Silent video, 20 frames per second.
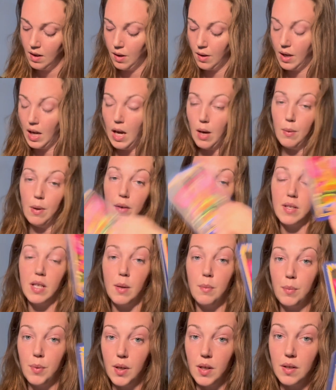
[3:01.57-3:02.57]
Okay, we have
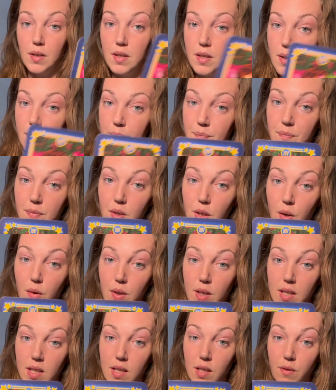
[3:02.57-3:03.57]
Temperance. So
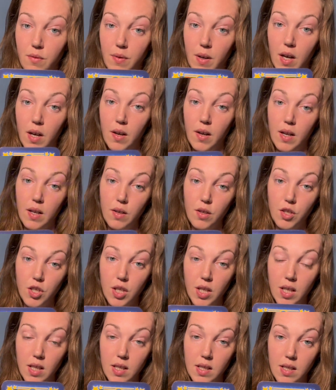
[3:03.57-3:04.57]
this is a fire
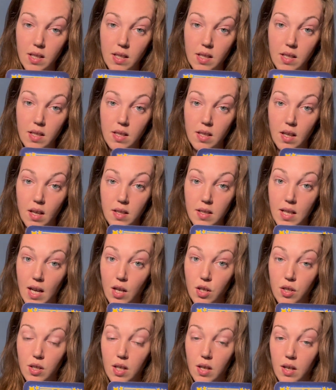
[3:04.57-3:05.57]
energy. This is a
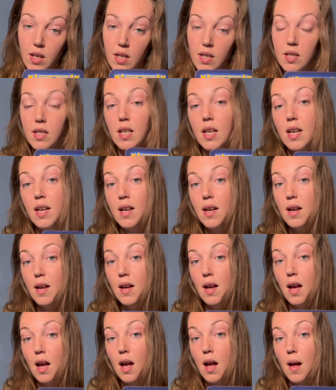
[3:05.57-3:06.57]
Sagittarius,
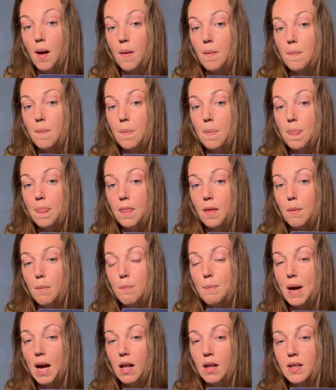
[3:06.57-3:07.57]

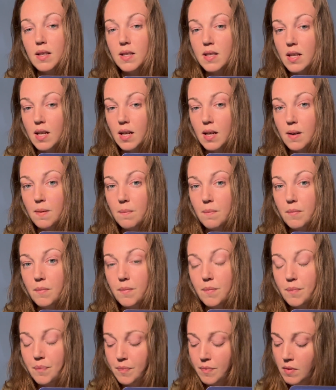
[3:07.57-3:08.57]
balancing.
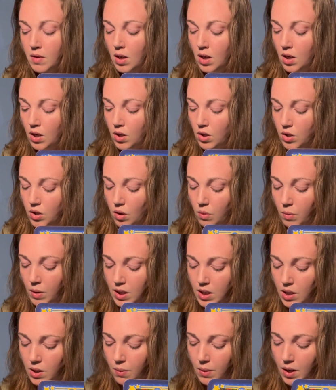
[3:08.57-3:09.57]
So
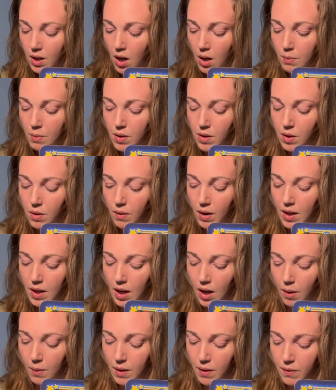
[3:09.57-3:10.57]
what's going on with you right
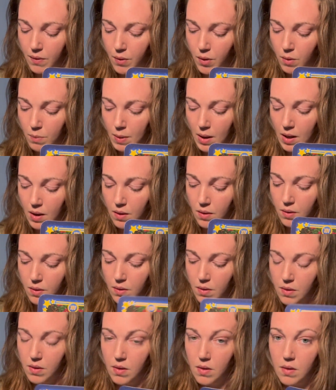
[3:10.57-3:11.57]
now? We have Three of
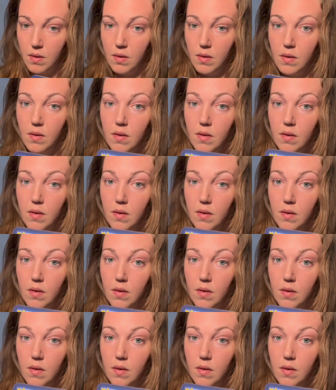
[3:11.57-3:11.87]
Pentacles.